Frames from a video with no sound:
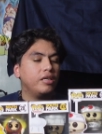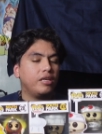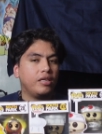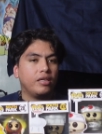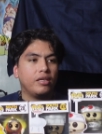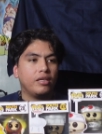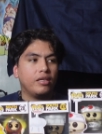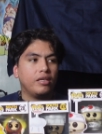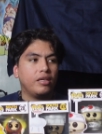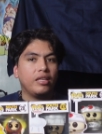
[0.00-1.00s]

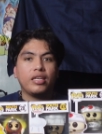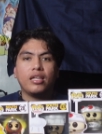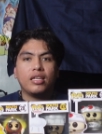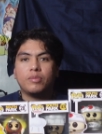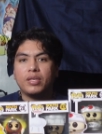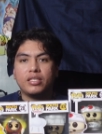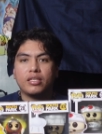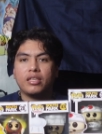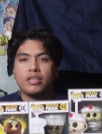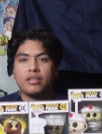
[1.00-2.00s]
uh, and yeah that's
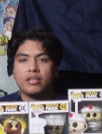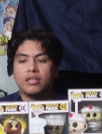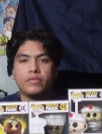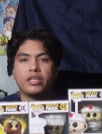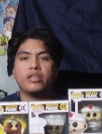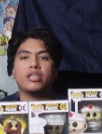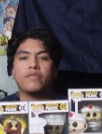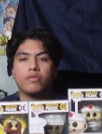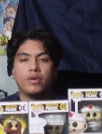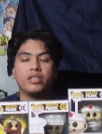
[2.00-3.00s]
basically it thank you guys
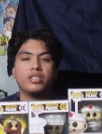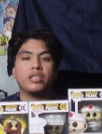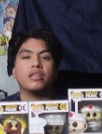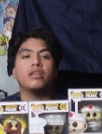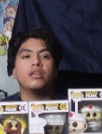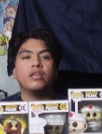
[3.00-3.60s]
for watching